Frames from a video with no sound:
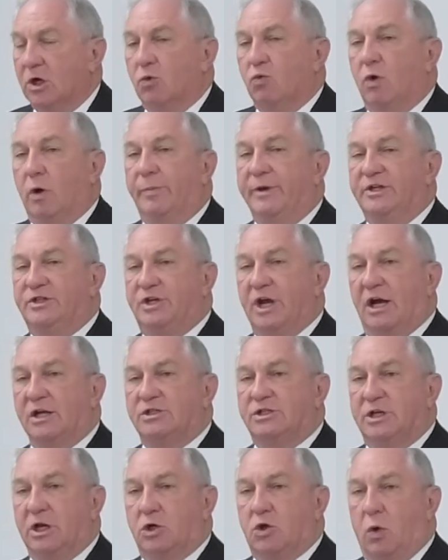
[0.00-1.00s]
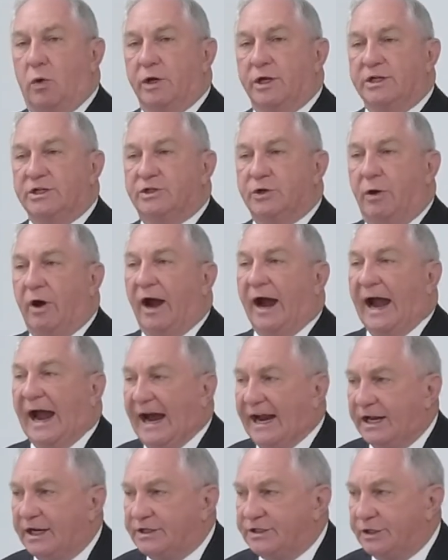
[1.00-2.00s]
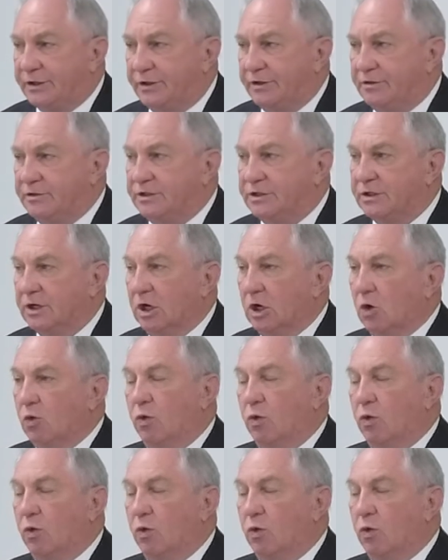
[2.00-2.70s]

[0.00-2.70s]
We'll be judged according to our attitudes.